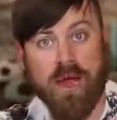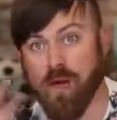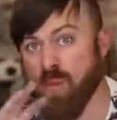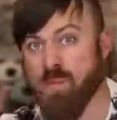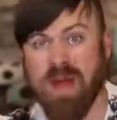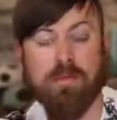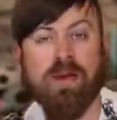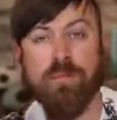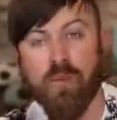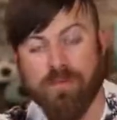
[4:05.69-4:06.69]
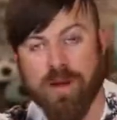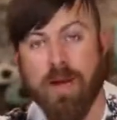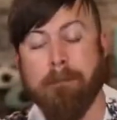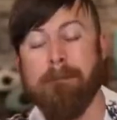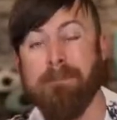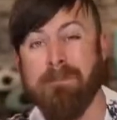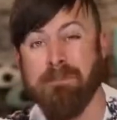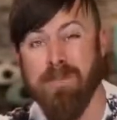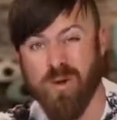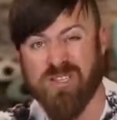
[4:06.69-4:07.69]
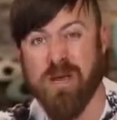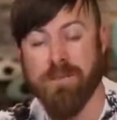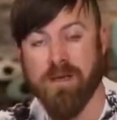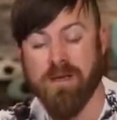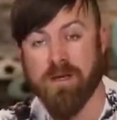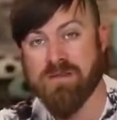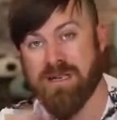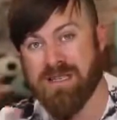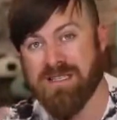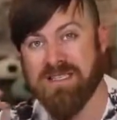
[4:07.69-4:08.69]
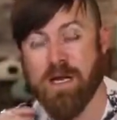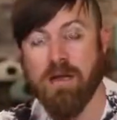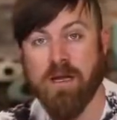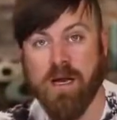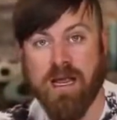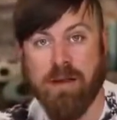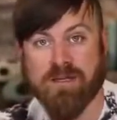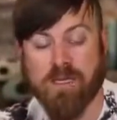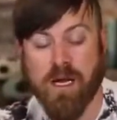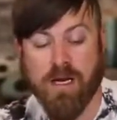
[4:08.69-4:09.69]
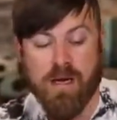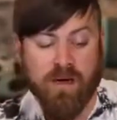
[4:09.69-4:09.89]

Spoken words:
I know many people who have become multimillionaires selling on Amazon.